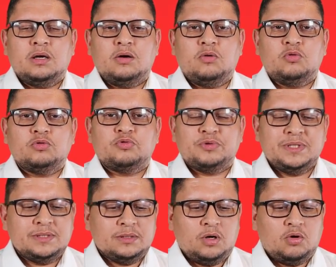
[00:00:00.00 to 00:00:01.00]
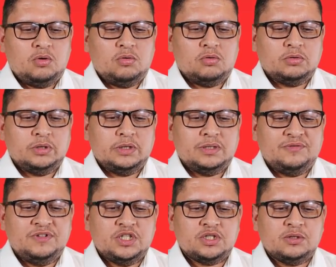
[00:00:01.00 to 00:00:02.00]
uh own reason or own uh,
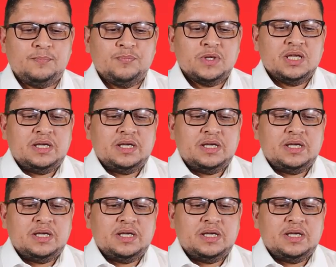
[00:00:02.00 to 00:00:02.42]
definition.